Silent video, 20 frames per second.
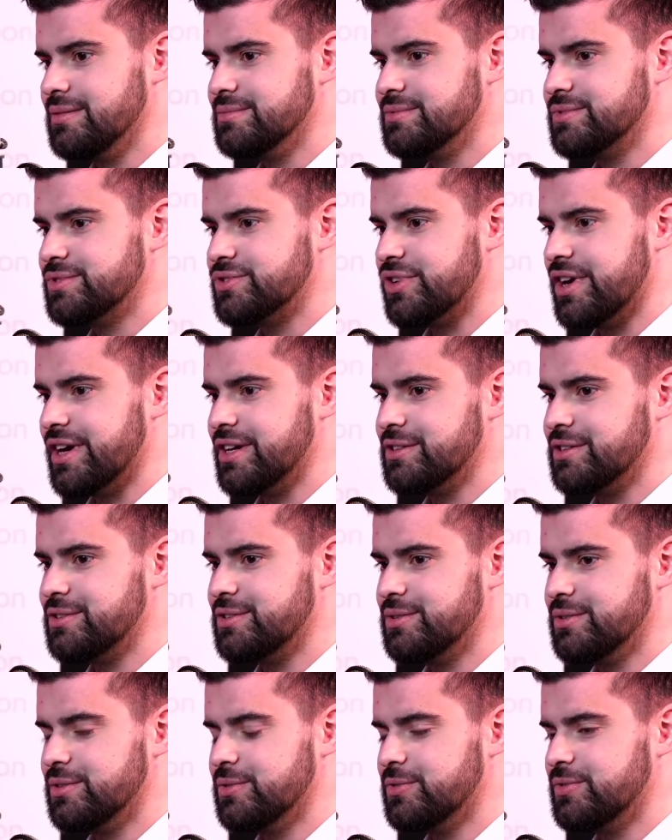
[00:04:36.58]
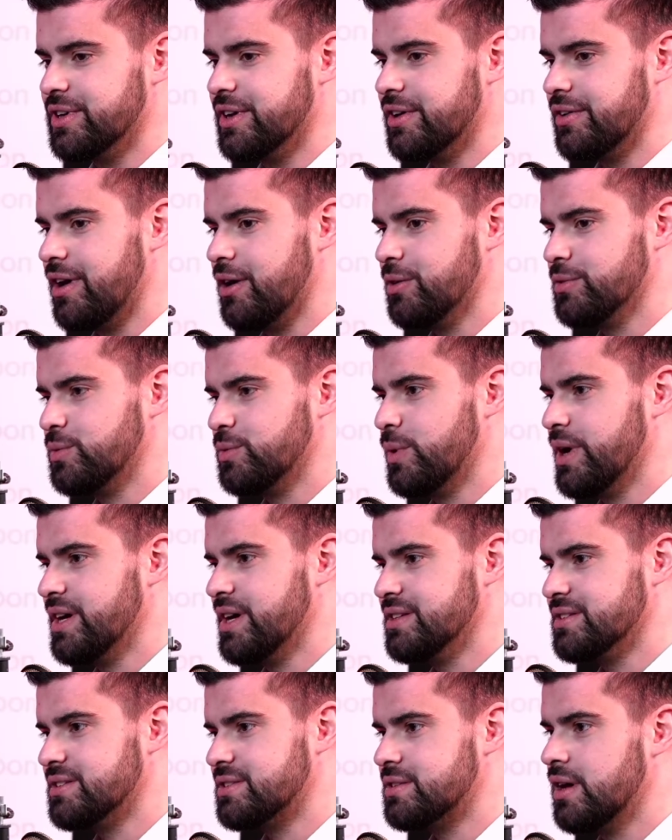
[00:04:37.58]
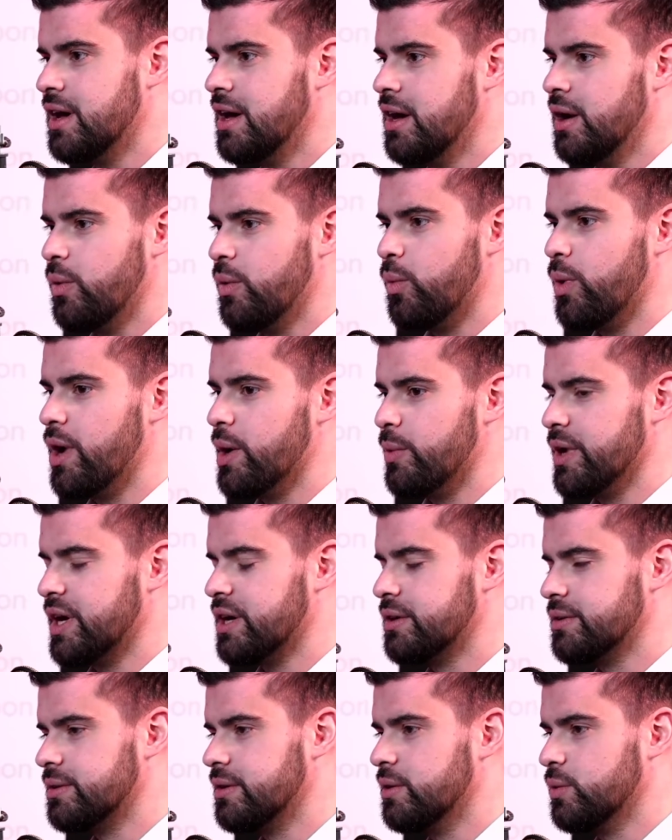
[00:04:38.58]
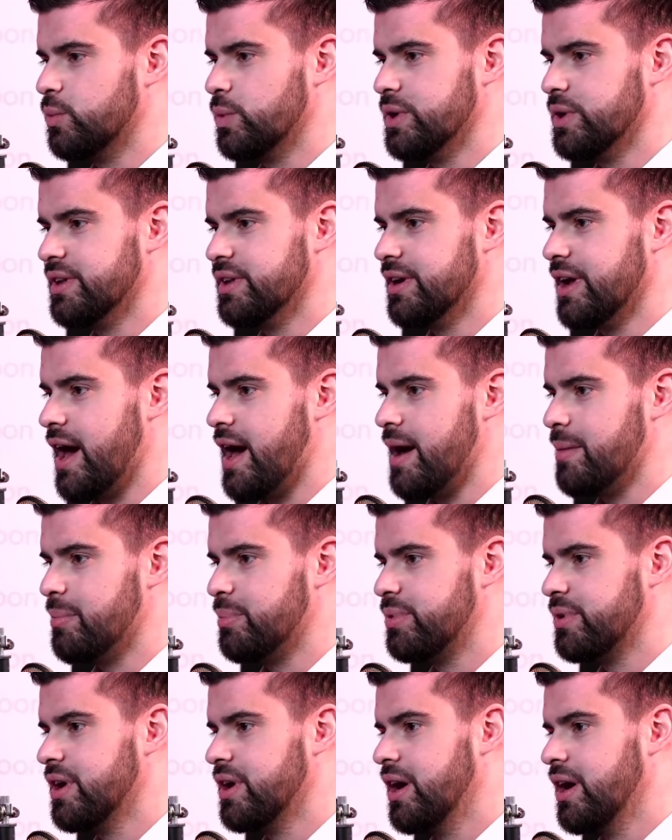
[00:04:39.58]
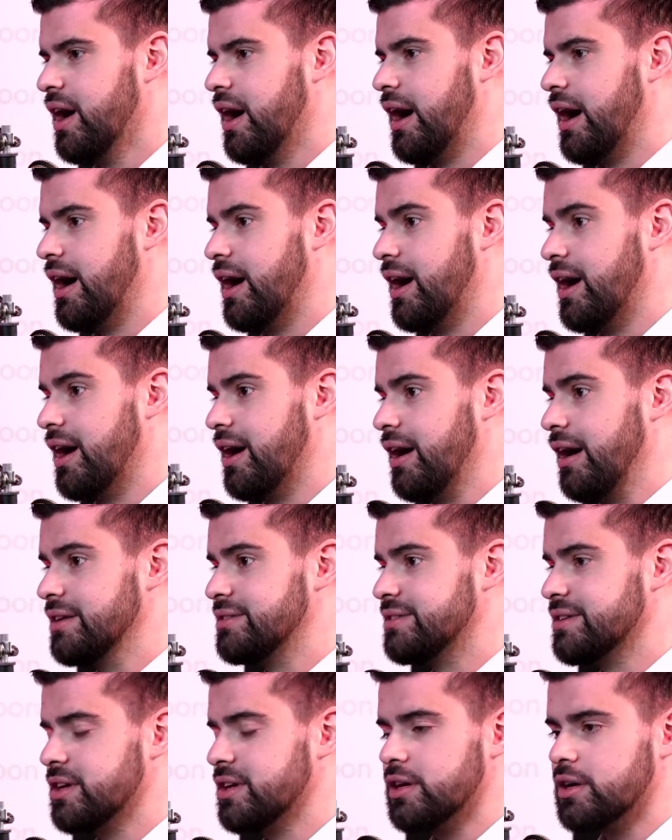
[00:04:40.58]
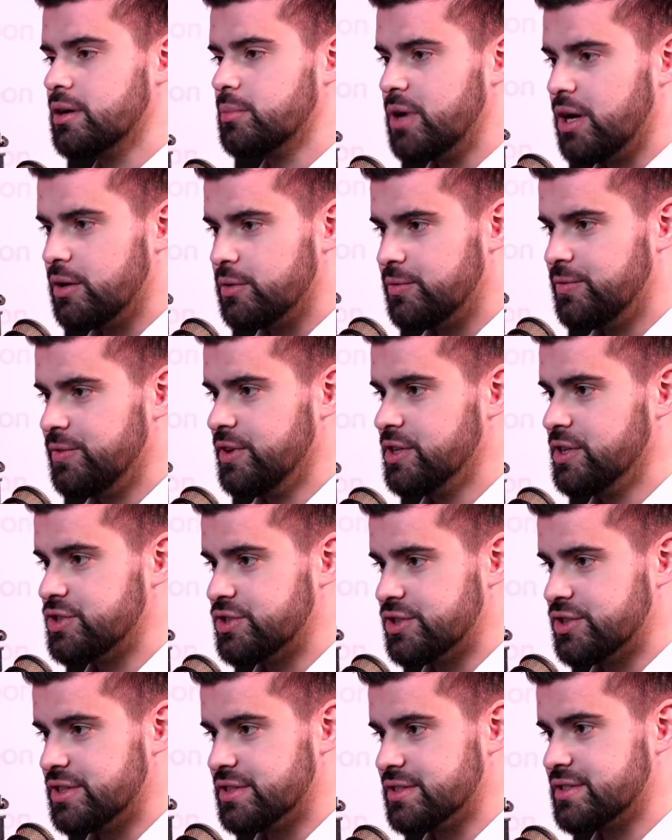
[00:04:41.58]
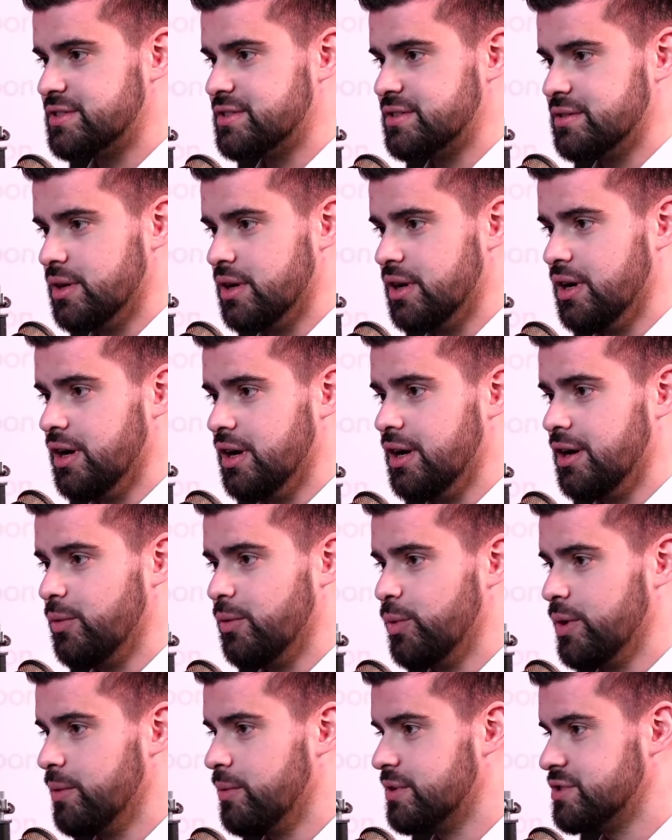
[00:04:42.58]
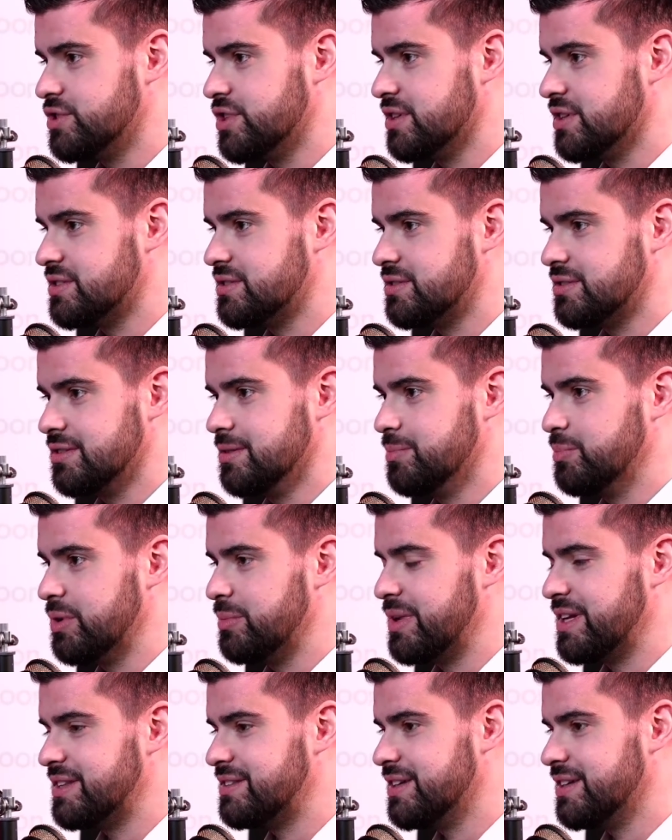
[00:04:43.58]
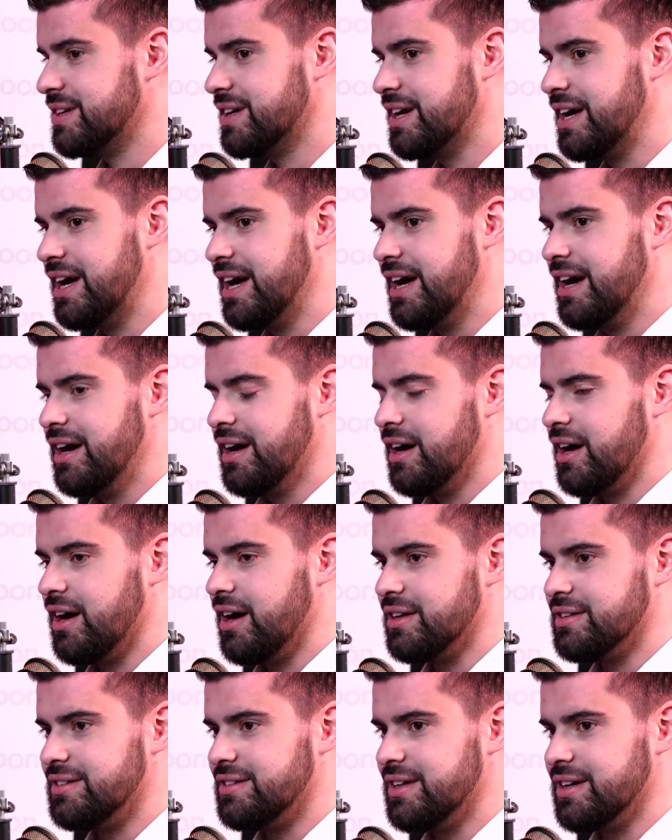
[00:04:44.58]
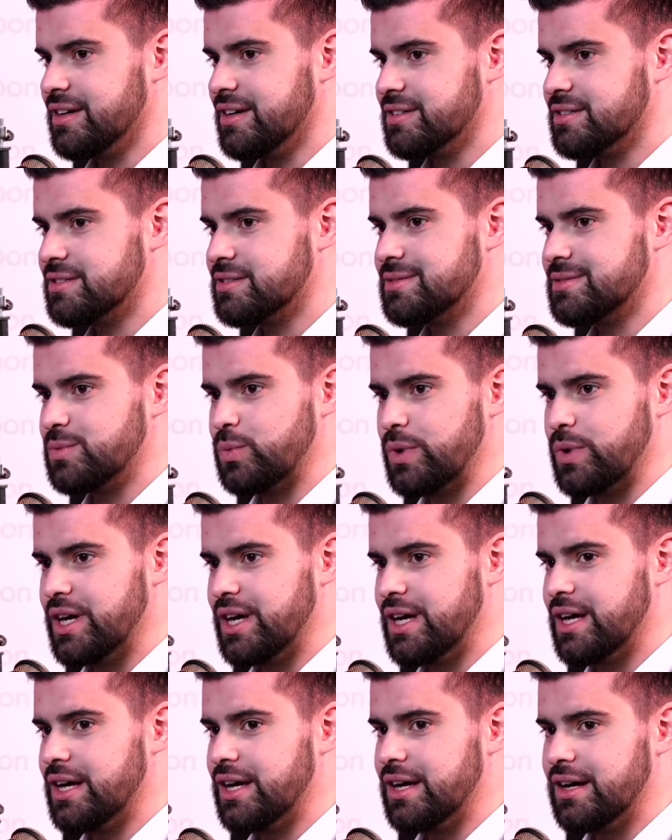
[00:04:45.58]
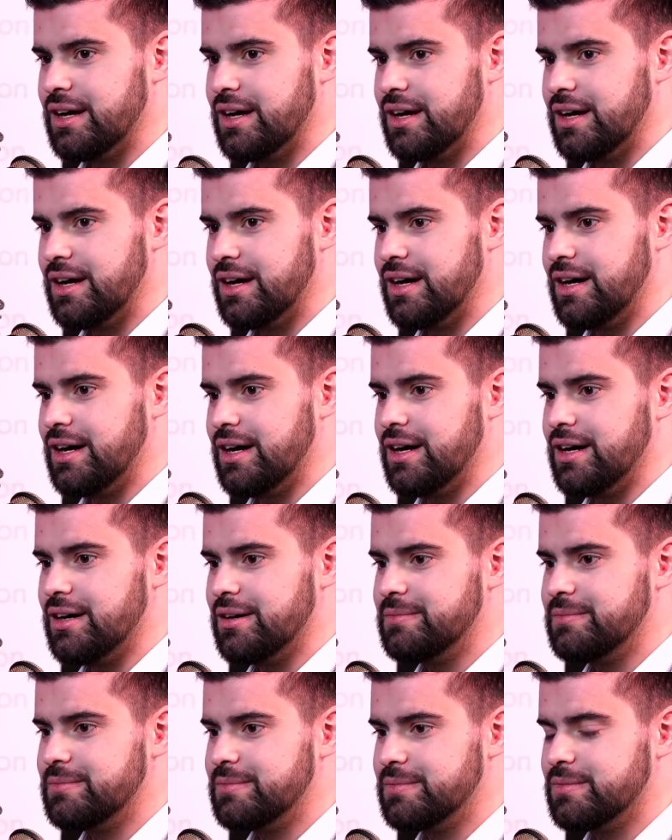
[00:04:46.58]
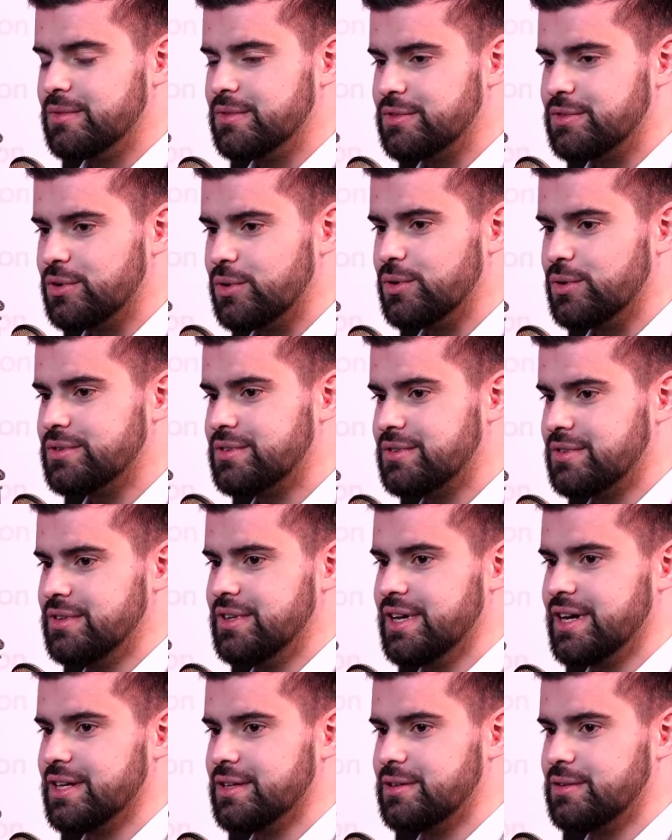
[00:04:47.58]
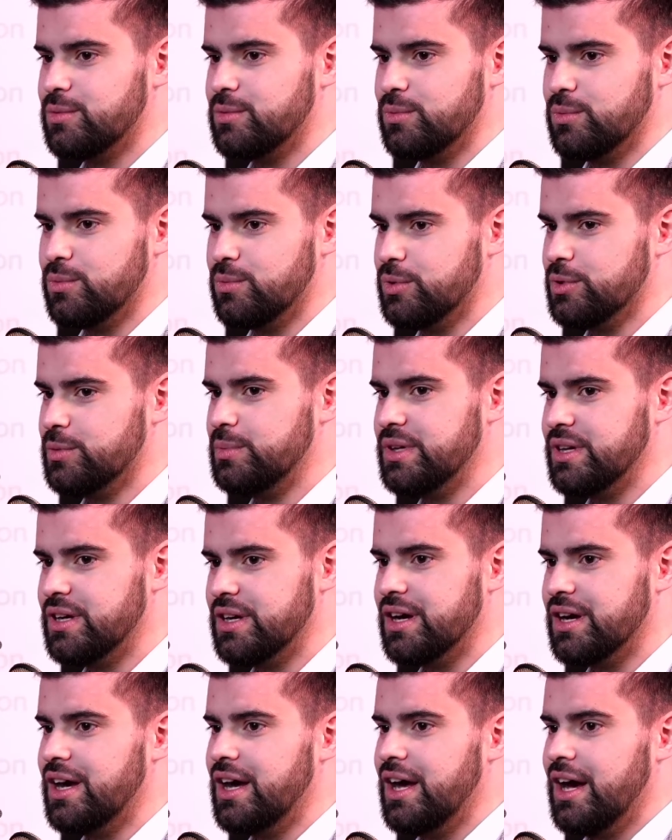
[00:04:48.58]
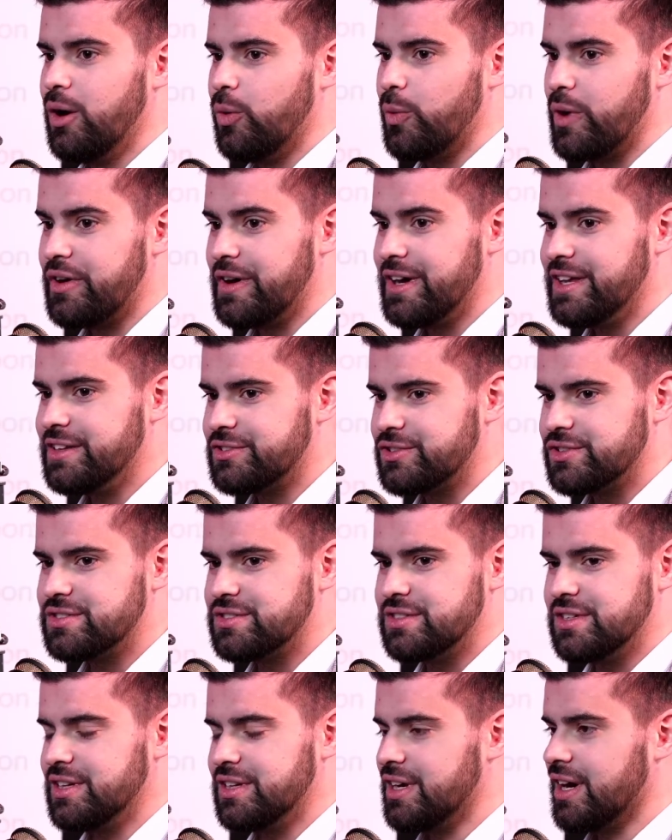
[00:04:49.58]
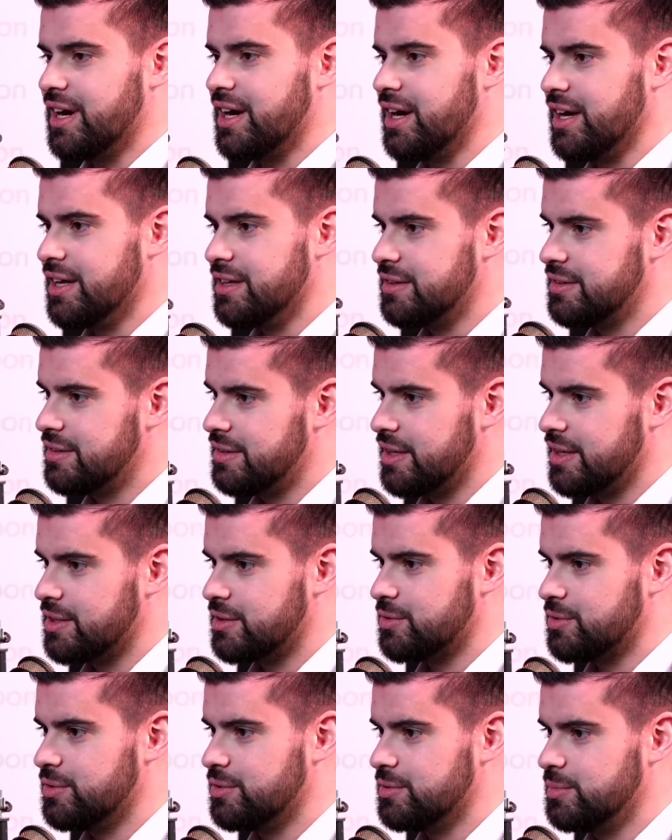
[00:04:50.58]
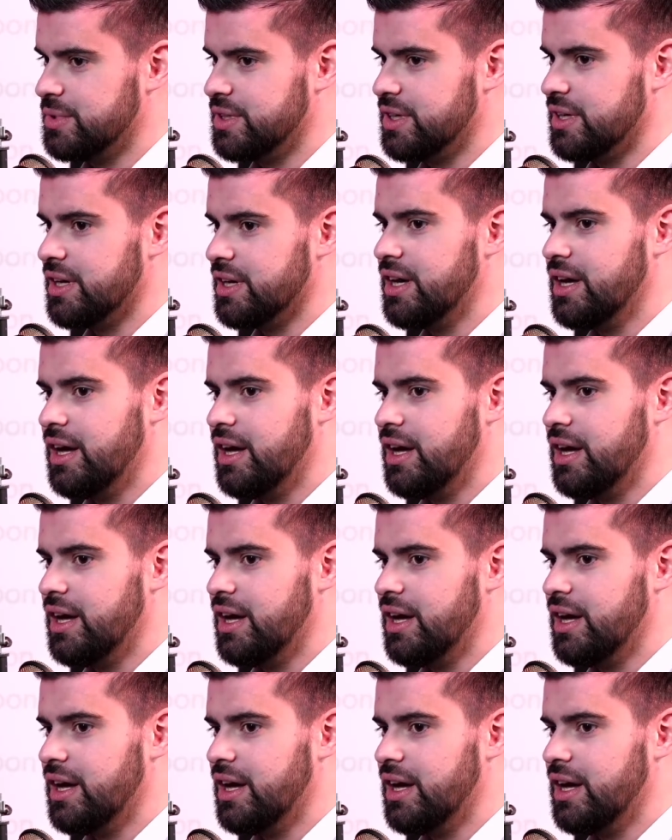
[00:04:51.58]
trying to figure out ways where we could go with an app, thinking about features. We were just implementing things we thought that would be very interesting and that could be